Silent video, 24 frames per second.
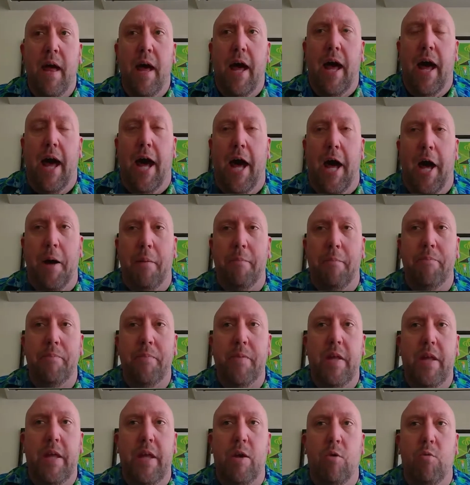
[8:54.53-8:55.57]

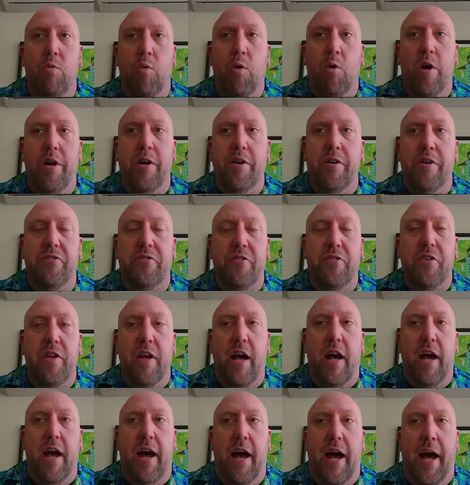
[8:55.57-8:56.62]
um, it was
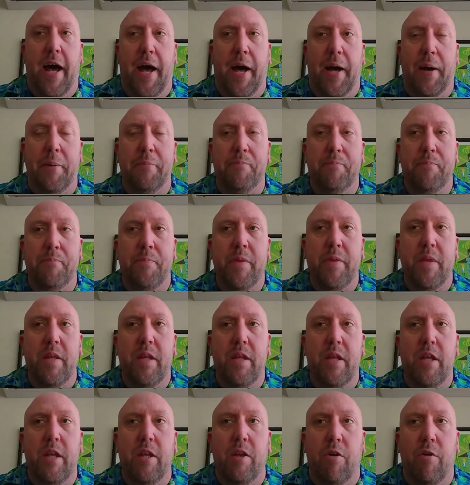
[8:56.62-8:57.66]
um,
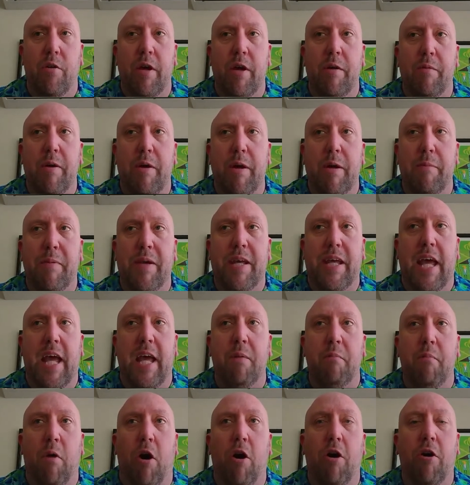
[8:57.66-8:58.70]
you know, it, it,
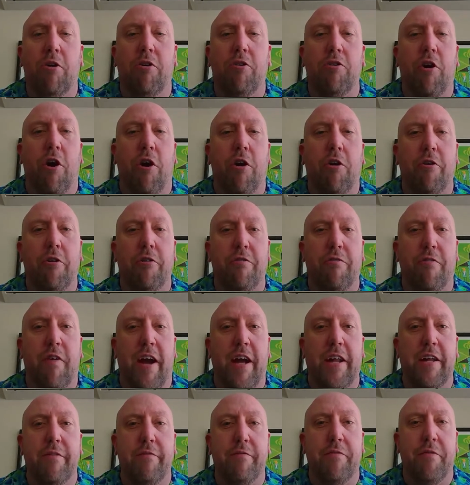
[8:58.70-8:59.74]
became harder and harder to
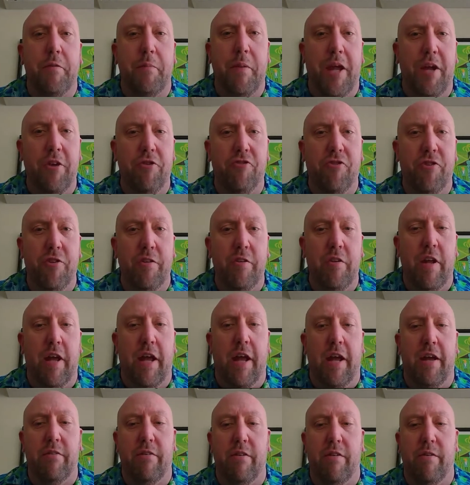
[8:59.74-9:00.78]
find information
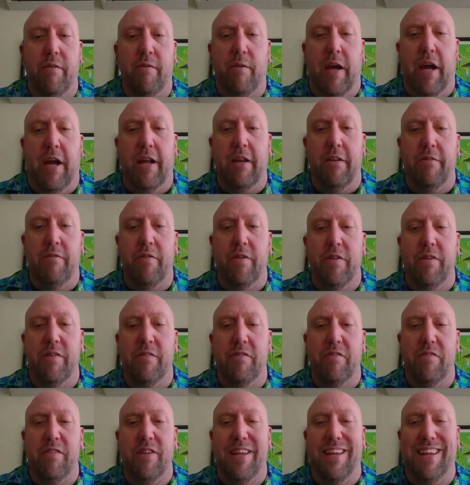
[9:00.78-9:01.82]
and to kind of
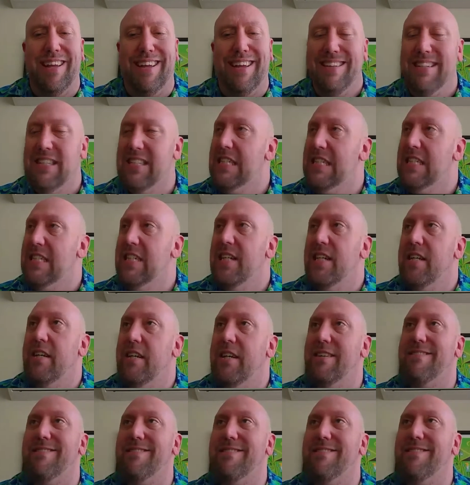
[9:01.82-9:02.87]
uh,
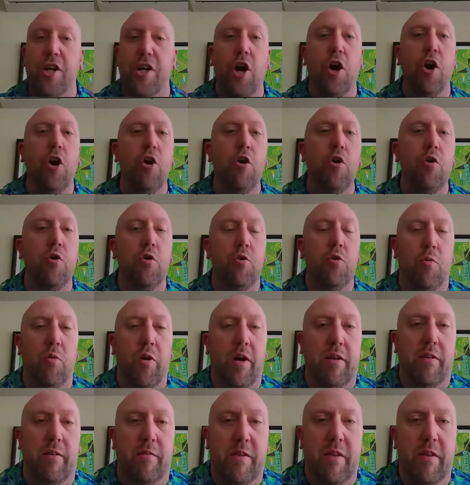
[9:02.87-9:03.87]
decode what